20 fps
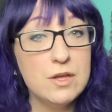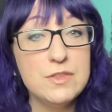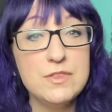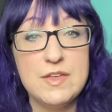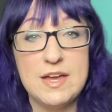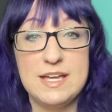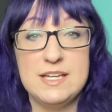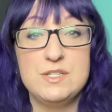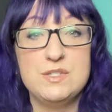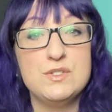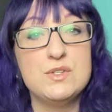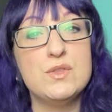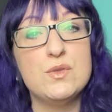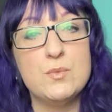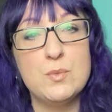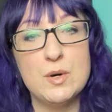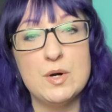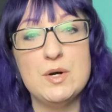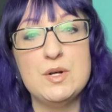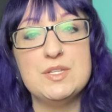thanks to the
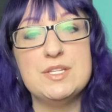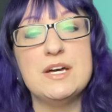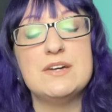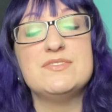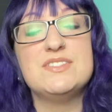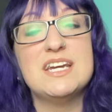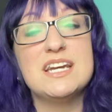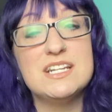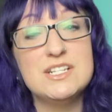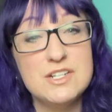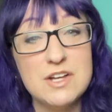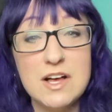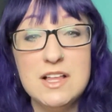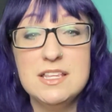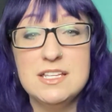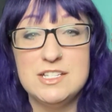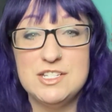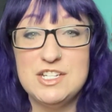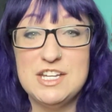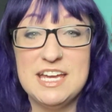world of
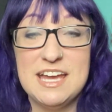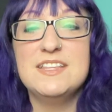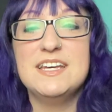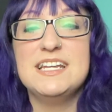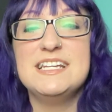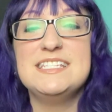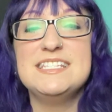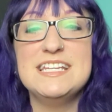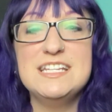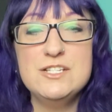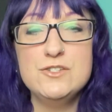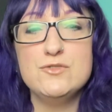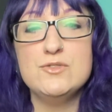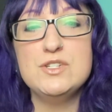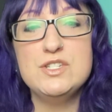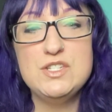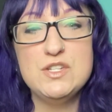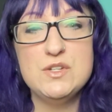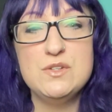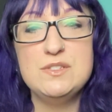technology that has
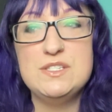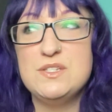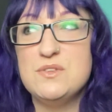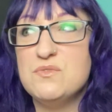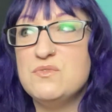introduced